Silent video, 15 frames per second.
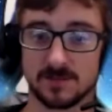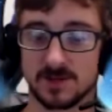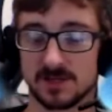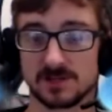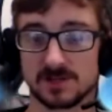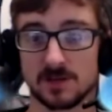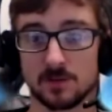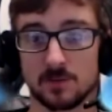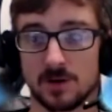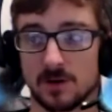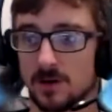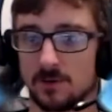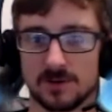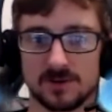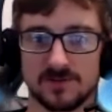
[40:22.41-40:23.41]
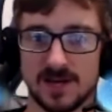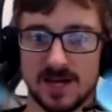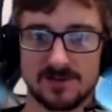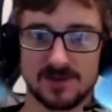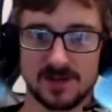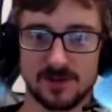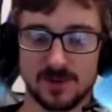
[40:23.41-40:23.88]
And I was like, whoa, I wonder if they
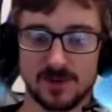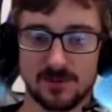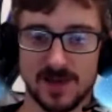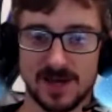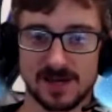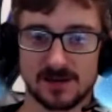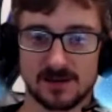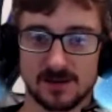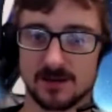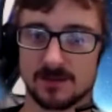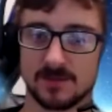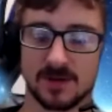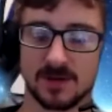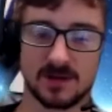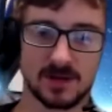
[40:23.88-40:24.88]
have an MMA club.